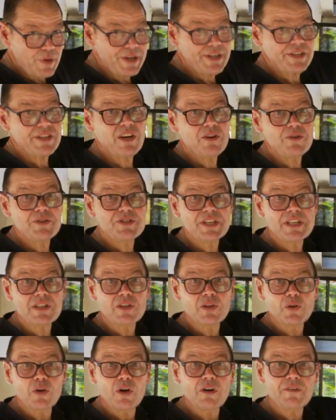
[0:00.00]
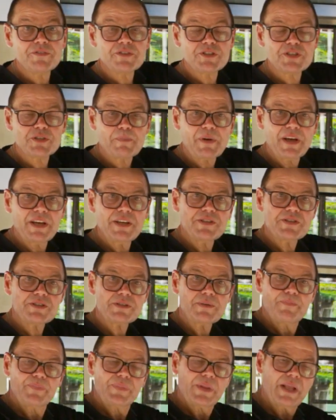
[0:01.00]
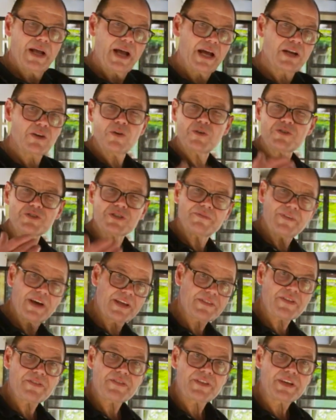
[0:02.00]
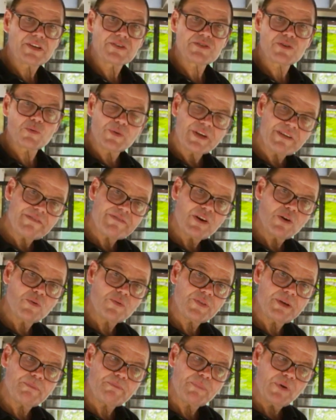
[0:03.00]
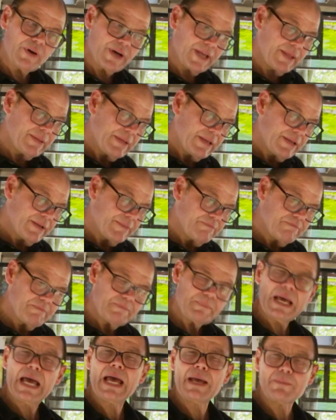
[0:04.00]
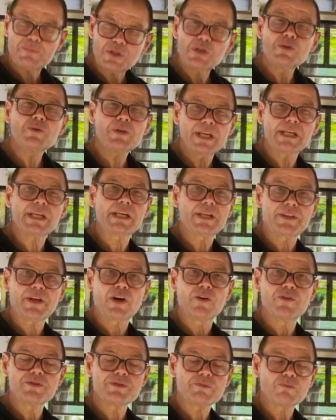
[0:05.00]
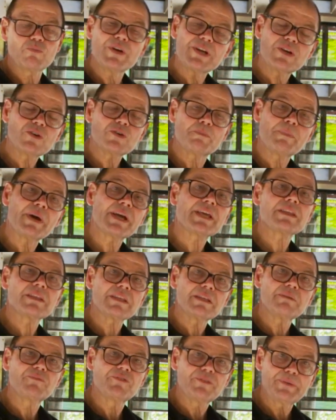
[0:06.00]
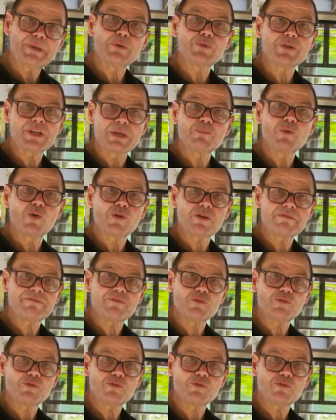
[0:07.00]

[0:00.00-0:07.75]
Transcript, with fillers: windows in the loft space, and lots of other things that we felt that by perhaps looking at those, we could make the building more